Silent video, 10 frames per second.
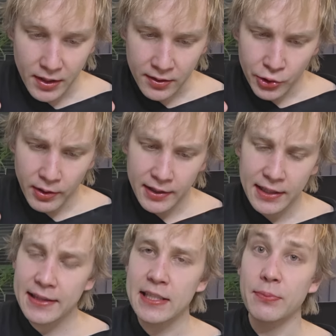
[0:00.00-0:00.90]
You can eat
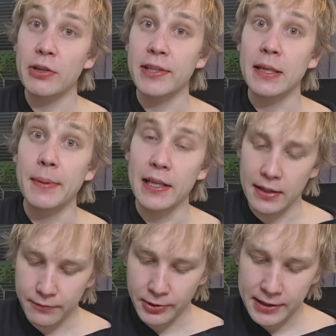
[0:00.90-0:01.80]
this without any milk,
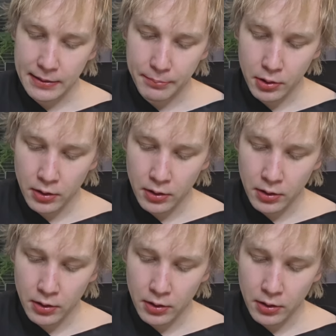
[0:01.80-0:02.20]
for example.